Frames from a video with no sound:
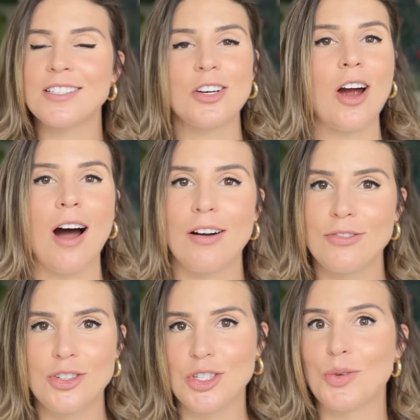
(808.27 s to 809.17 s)
you're
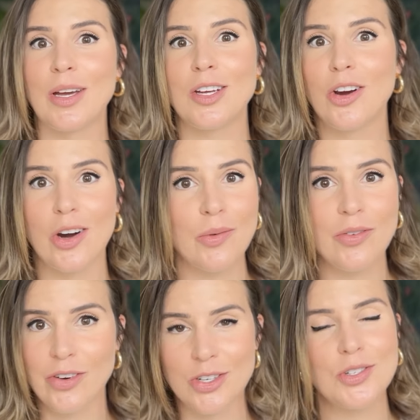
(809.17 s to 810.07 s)
off to doing your
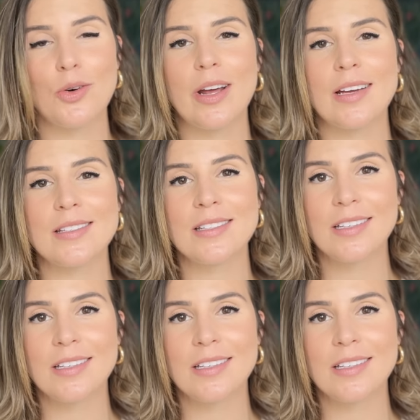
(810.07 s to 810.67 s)
reverse Nordics.